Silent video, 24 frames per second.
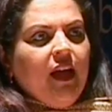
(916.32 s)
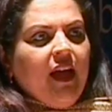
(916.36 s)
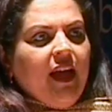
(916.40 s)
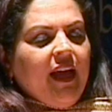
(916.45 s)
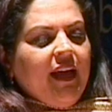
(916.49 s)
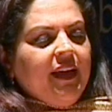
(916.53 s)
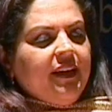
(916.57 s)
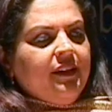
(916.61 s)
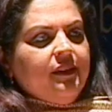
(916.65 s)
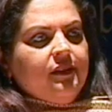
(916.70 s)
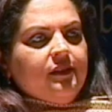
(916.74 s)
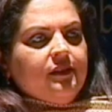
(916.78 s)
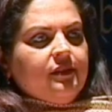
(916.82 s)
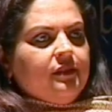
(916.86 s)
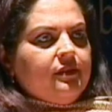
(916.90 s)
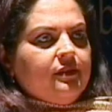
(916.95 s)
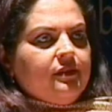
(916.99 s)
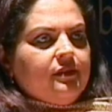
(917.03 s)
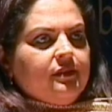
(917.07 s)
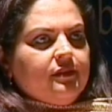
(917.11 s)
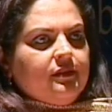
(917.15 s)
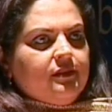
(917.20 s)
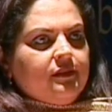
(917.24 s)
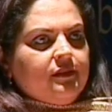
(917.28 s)
And
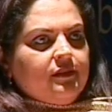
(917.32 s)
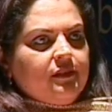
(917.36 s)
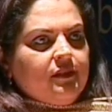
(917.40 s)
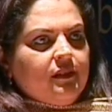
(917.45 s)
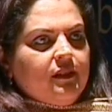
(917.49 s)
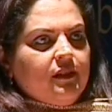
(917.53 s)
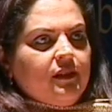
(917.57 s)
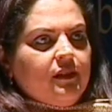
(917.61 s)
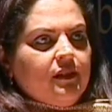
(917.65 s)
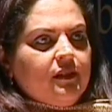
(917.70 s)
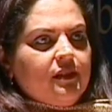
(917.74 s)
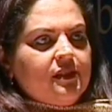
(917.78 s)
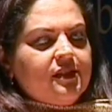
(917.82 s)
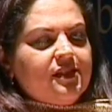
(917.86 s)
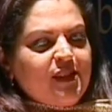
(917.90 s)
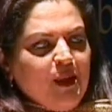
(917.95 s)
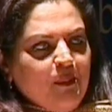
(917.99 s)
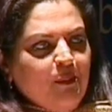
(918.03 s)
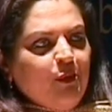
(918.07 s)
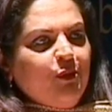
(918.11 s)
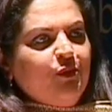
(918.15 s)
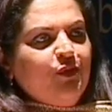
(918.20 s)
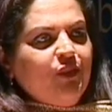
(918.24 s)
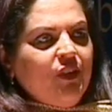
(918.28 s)

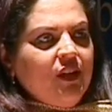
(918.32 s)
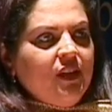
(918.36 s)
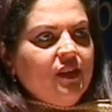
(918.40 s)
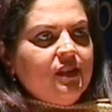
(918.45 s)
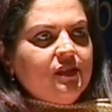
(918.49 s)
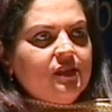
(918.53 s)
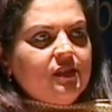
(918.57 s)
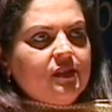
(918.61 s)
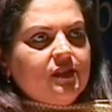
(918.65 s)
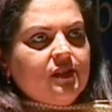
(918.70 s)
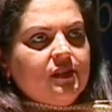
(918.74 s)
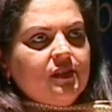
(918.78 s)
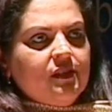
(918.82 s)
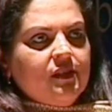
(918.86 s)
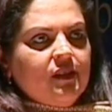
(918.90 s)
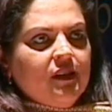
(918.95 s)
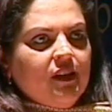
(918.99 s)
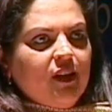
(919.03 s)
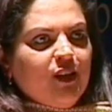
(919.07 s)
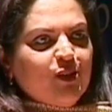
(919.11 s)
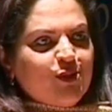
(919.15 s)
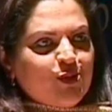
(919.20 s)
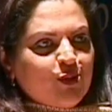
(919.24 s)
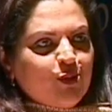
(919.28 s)
some of these
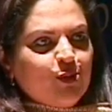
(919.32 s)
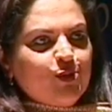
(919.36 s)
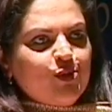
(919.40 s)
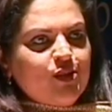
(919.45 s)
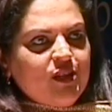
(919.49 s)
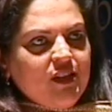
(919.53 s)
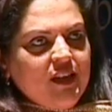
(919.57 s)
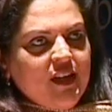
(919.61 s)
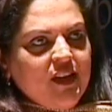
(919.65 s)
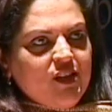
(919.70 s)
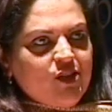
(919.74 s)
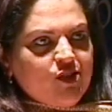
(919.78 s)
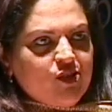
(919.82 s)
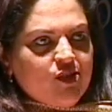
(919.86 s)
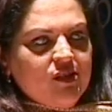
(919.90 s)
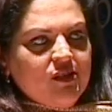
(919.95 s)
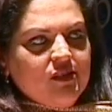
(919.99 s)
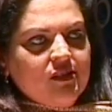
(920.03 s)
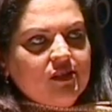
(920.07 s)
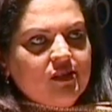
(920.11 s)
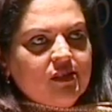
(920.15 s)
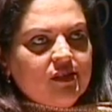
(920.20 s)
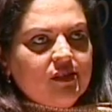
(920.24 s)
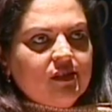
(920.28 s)

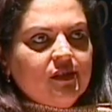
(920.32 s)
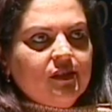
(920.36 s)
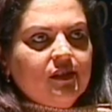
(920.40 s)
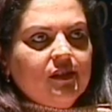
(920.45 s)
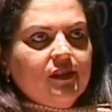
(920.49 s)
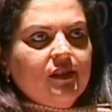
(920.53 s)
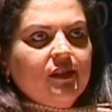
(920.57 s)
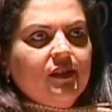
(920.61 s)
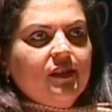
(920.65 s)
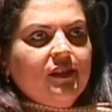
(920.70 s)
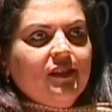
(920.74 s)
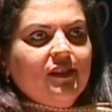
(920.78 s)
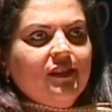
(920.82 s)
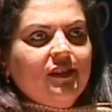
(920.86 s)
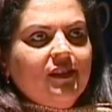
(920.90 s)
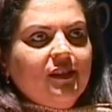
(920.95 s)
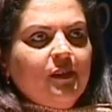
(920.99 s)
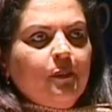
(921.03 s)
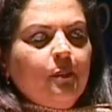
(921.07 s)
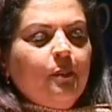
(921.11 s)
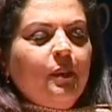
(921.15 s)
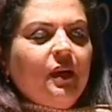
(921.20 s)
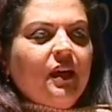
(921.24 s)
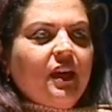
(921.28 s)
associations
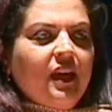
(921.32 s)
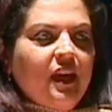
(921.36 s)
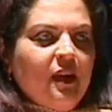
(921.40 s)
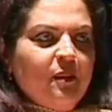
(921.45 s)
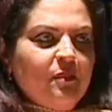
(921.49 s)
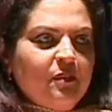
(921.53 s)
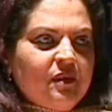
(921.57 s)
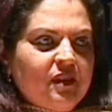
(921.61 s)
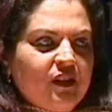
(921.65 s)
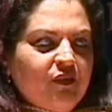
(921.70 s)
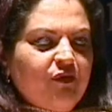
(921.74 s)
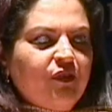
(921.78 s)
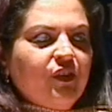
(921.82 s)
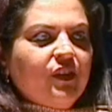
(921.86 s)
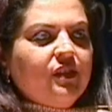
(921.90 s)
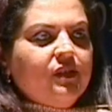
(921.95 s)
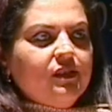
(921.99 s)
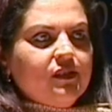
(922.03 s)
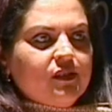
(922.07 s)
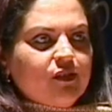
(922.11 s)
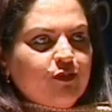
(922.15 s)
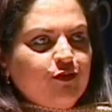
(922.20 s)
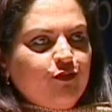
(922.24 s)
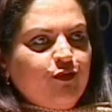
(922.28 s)
became
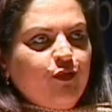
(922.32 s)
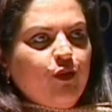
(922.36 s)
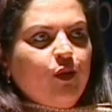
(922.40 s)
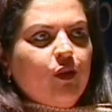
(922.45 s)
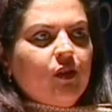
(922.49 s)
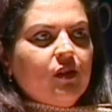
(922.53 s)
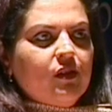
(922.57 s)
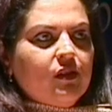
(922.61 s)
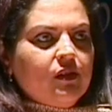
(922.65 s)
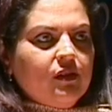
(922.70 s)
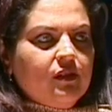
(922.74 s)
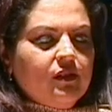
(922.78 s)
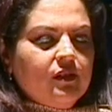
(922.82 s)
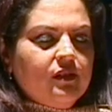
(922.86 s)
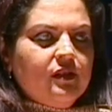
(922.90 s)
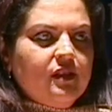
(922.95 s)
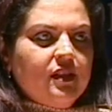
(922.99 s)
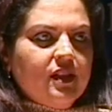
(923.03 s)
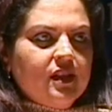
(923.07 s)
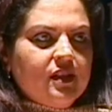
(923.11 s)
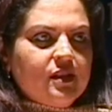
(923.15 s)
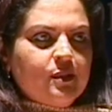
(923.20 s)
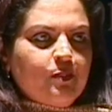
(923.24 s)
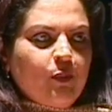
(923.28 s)
difficult for
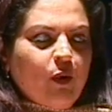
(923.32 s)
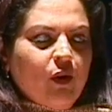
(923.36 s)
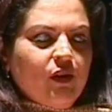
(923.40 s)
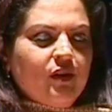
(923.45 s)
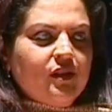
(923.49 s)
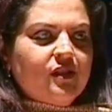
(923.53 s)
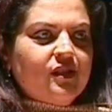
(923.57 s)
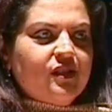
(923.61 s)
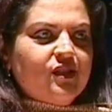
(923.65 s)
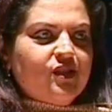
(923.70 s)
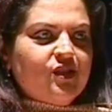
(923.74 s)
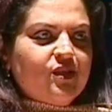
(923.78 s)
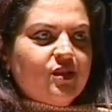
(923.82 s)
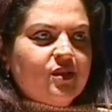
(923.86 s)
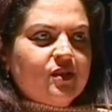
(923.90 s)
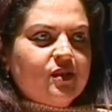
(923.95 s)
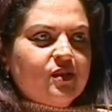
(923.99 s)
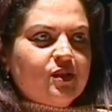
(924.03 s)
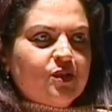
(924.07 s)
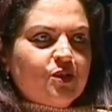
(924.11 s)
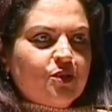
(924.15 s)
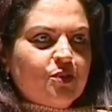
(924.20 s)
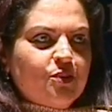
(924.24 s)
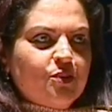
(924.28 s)
these
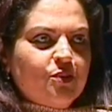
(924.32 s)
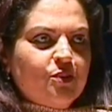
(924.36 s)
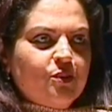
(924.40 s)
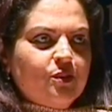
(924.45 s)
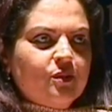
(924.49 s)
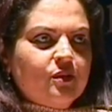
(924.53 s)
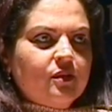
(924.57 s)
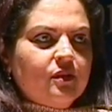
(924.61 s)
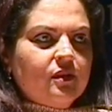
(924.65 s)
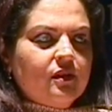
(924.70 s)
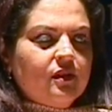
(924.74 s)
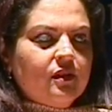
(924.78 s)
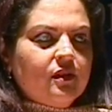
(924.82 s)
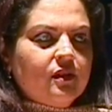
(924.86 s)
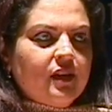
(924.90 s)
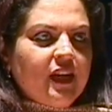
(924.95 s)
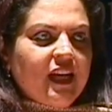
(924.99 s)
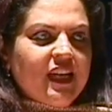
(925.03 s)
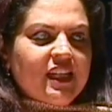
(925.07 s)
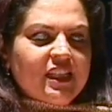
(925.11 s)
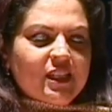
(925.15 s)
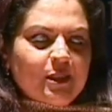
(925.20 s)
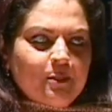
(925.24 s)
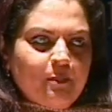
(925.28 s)
politicians to
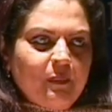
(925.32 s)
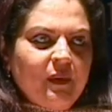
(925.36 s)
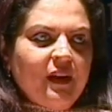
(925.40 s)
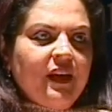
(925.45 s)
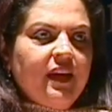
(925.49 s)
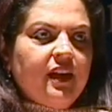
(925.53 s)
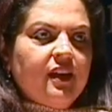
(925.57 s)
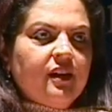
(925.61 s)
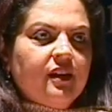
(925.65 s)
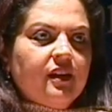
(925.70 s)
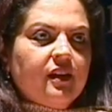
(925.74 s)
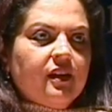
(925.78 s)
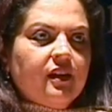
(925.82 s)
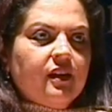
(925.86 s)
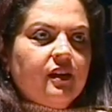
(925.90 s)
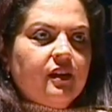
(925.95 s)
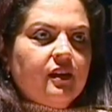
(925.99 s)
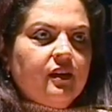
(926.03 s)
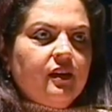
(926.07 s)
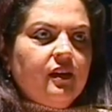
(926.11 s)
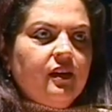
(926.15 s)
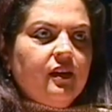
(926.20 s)
explain,